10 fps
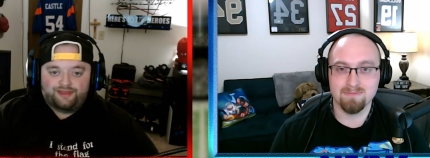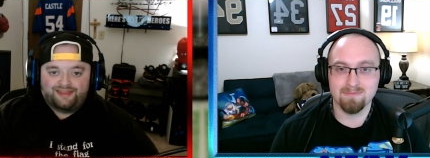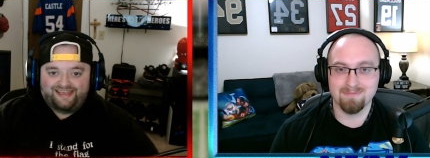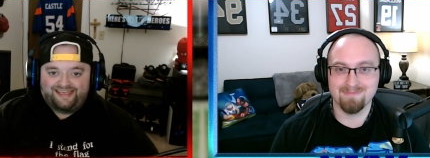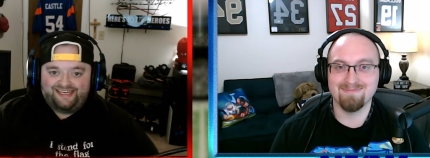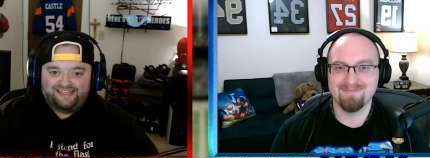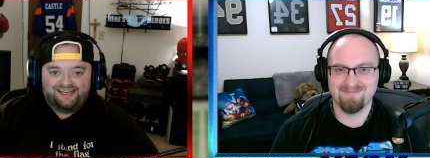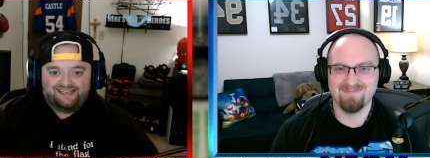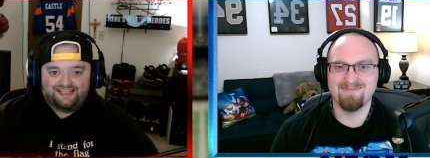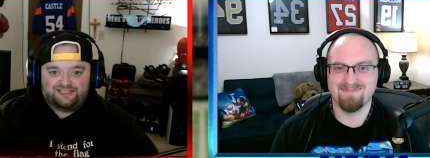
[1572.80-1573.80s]
Speaker 1: the heat
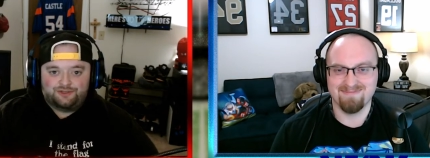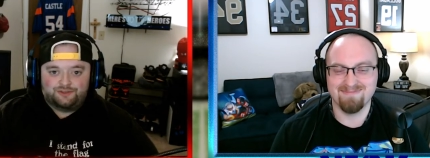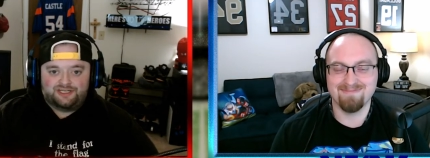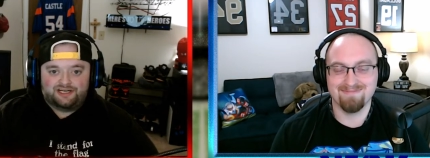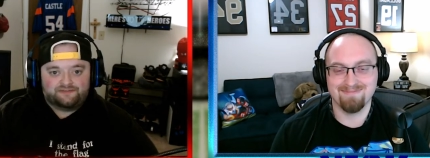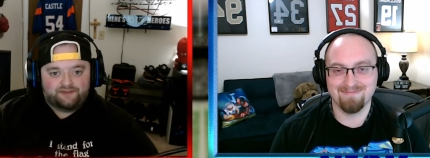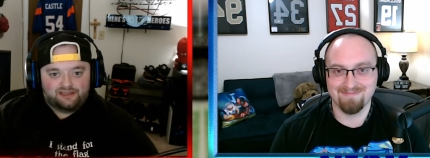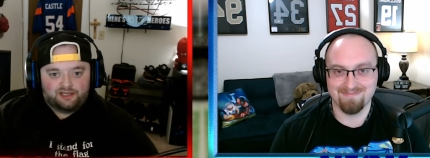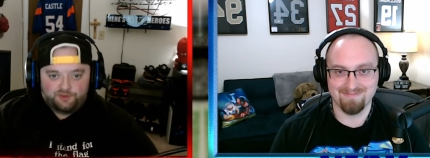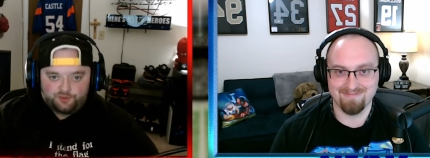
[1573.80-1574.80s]
against Tua
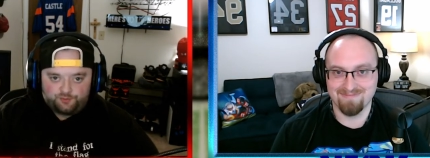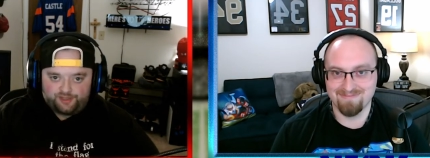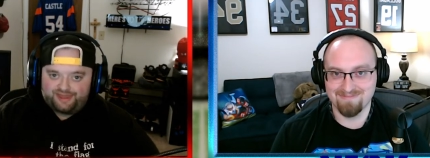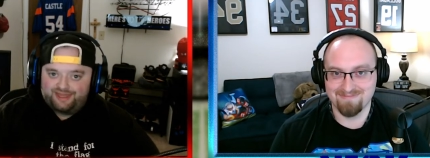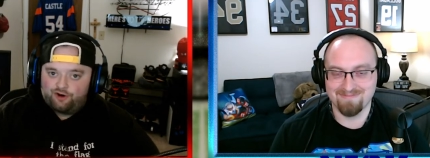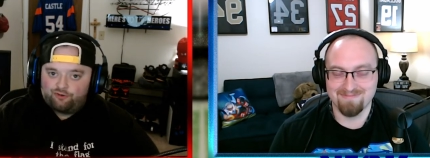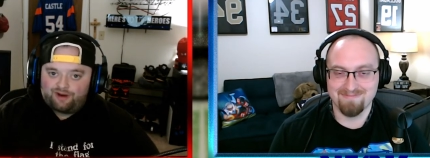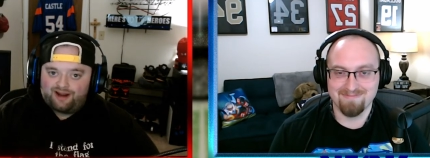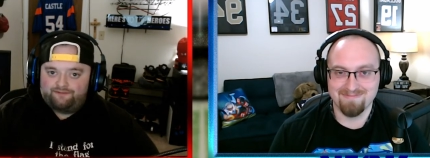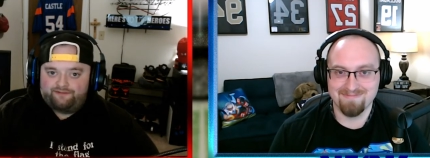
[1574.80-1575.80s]
Tagovailoa with no
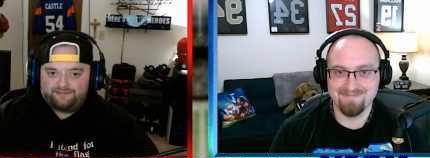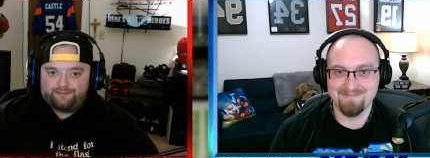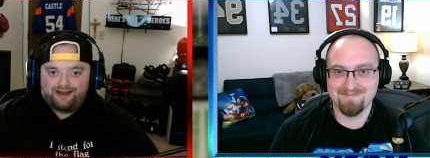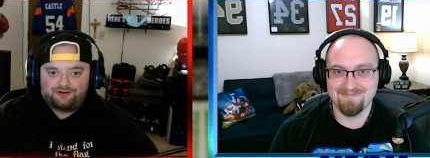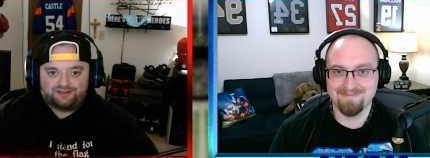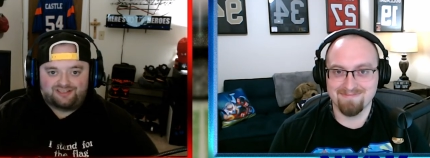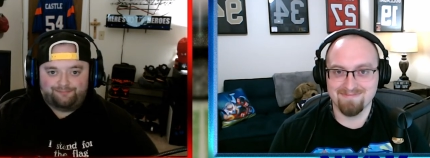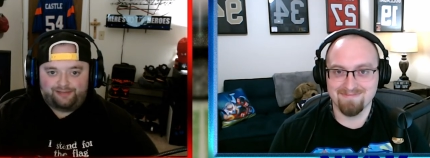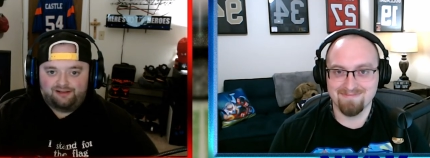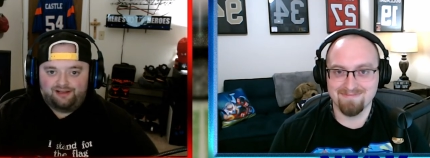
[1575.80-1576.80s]
Ryan Fitzpatrick to
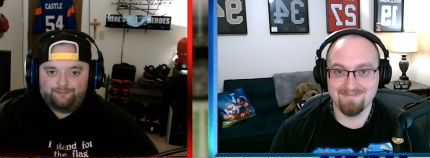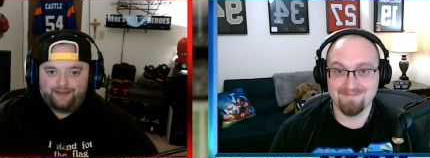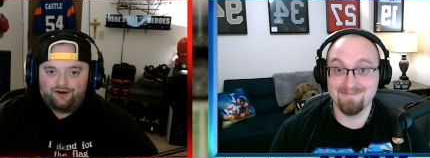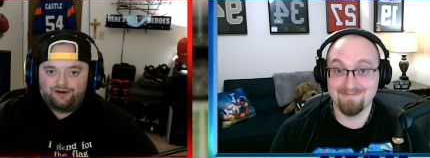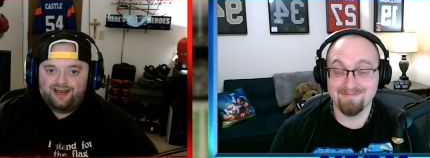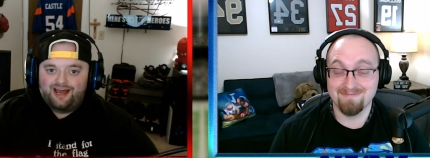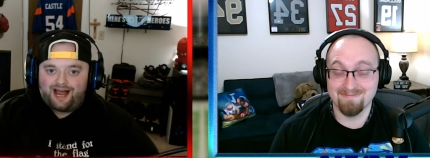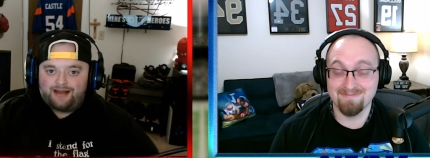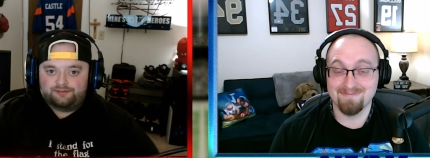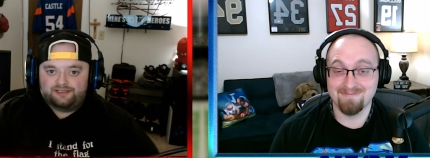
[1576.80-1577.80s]
bail him out.
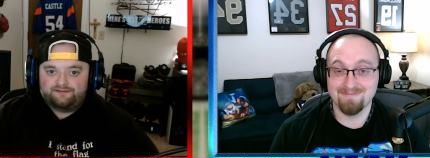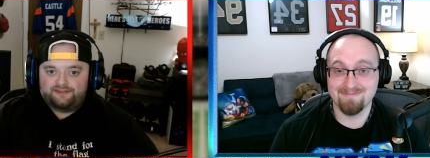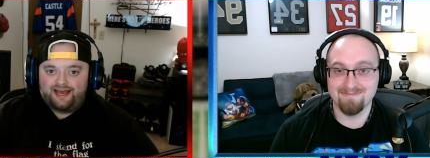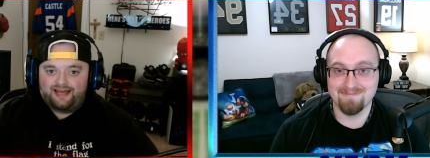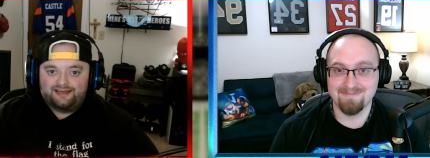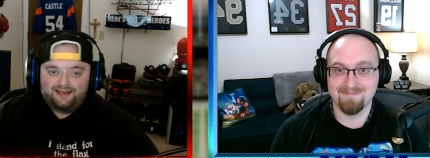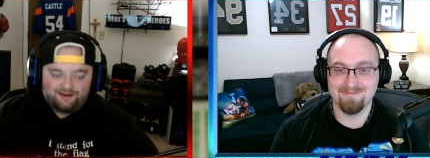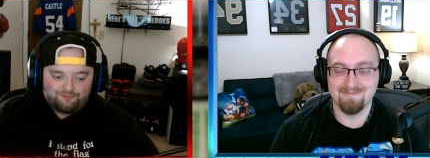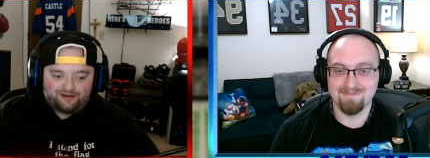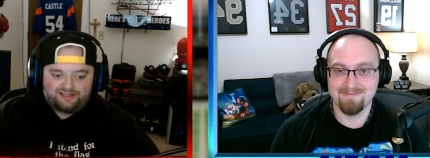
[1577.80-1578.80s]
I believe that
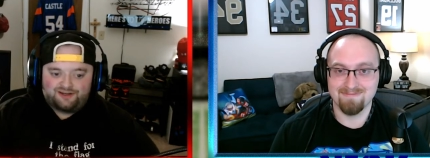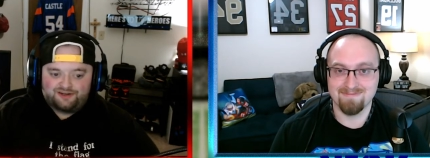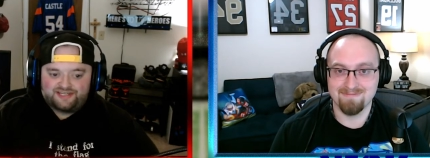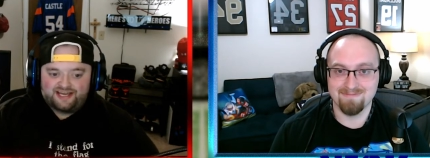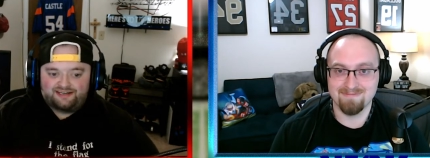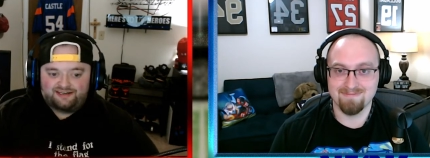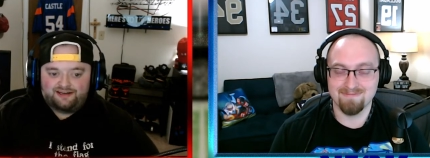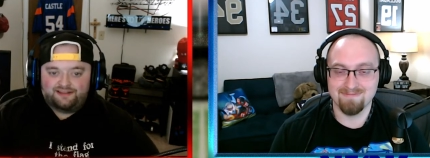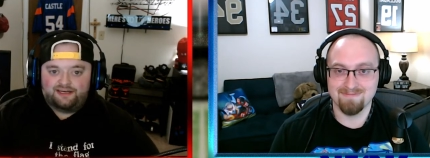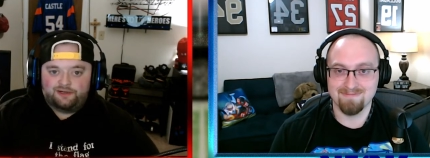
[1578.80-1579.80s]
when it's all said and
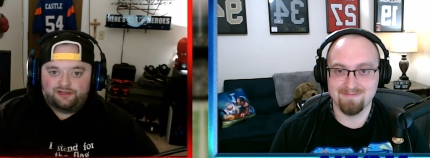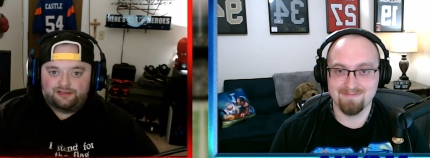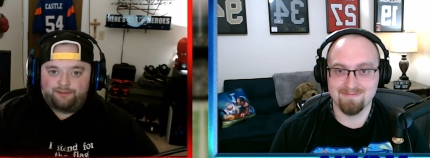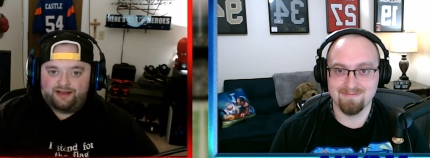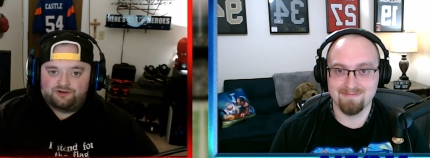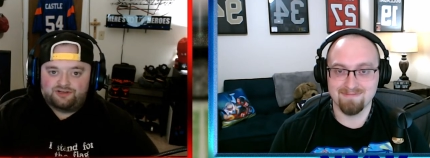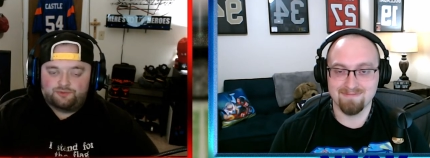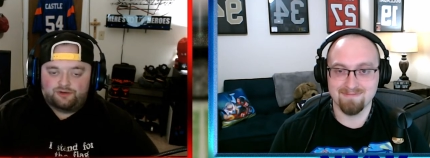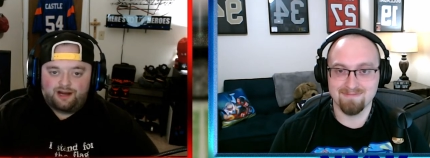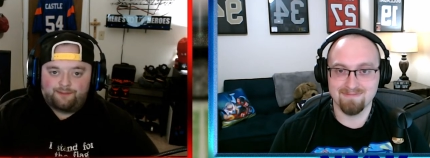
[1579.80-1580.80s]
done, the New England Patriots
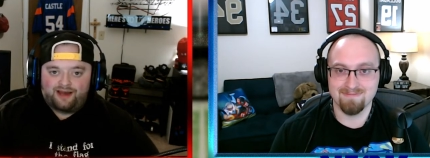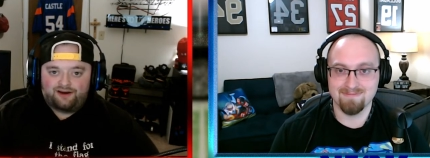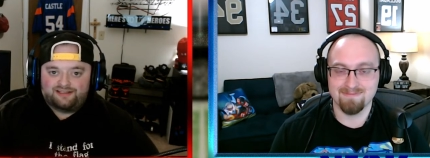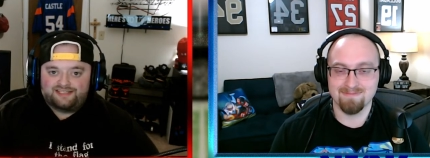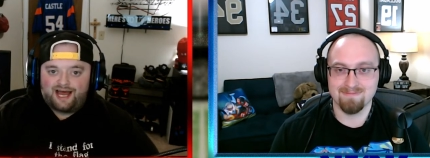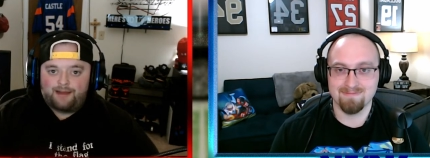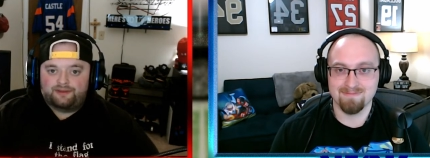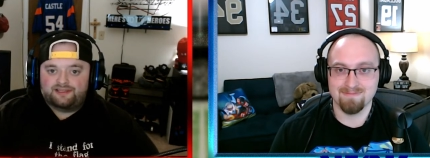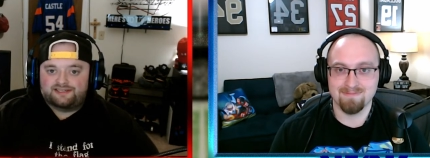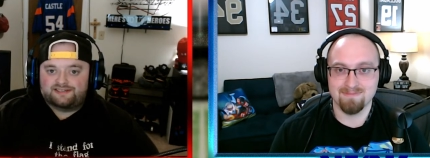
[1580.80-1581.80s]
will come out on top,
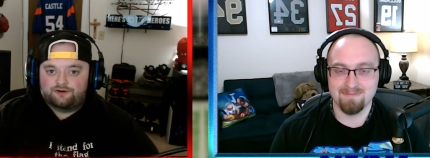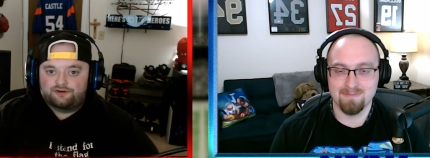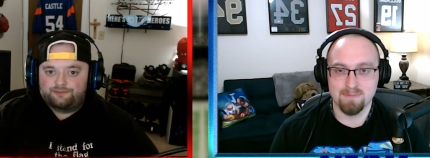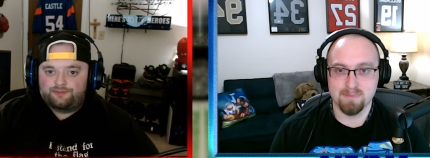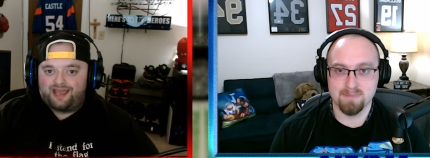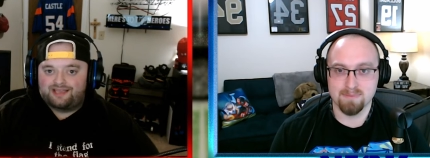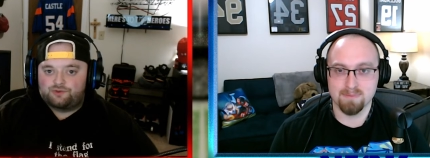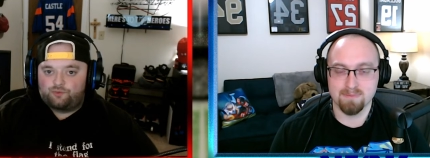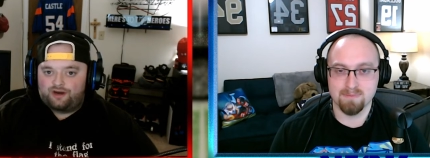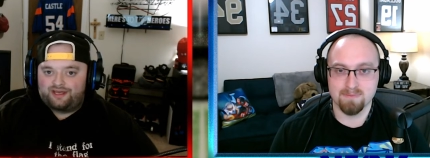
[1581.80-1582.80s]
and this is going to be a
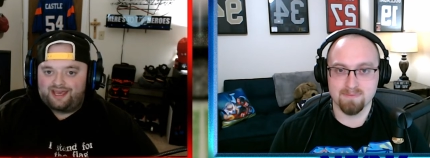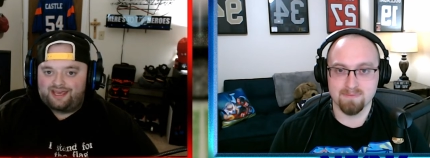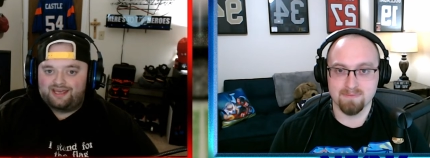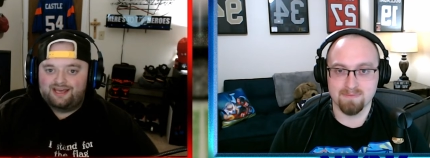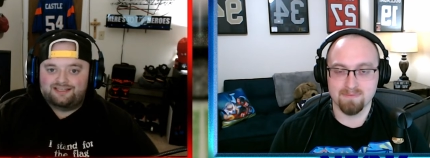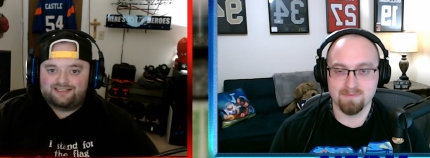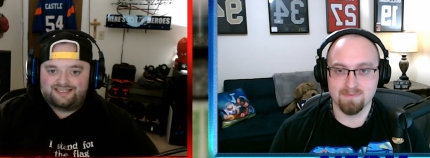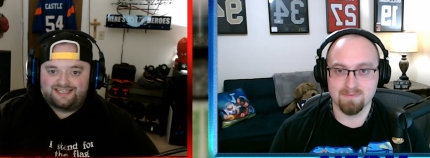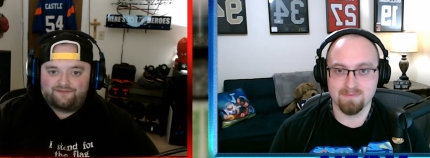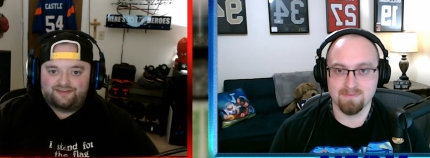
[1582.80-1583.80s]
28 to
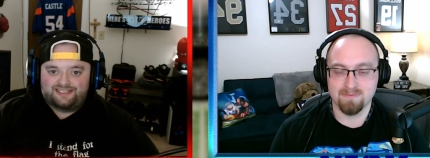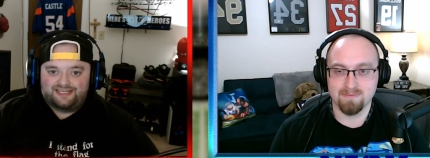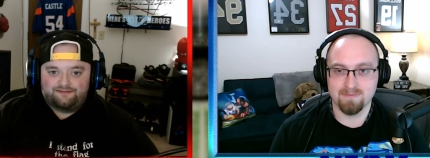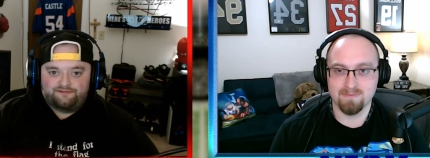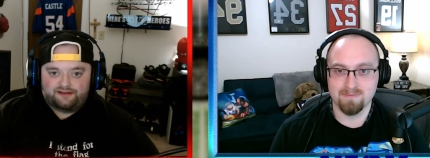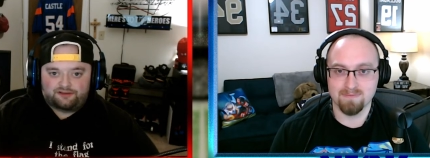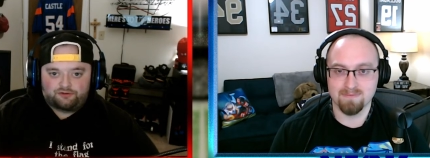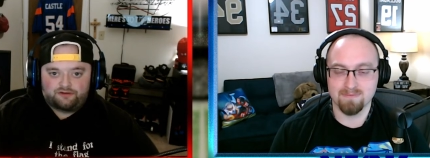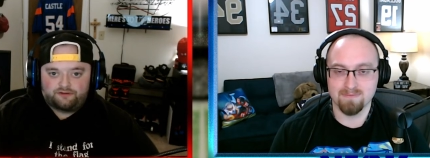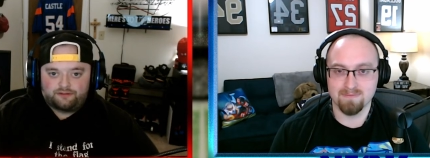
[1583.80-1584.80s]
17
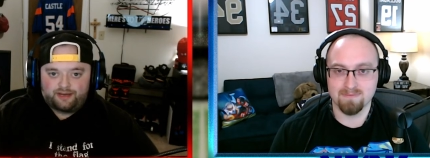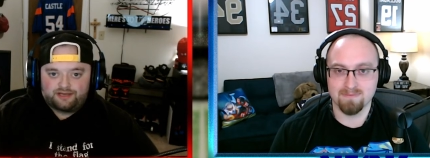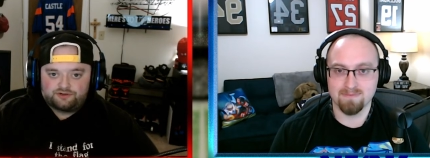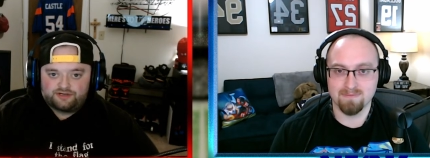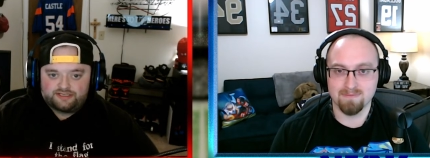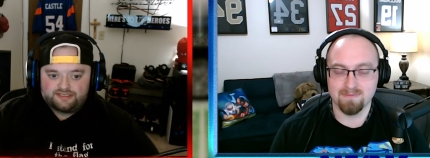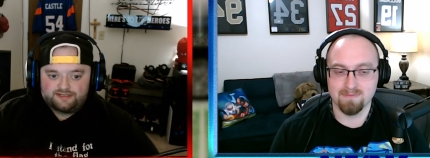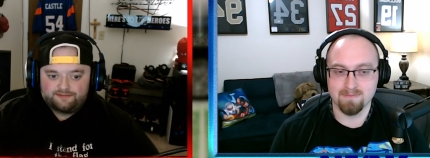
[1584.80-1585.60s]
victory for the Patriots.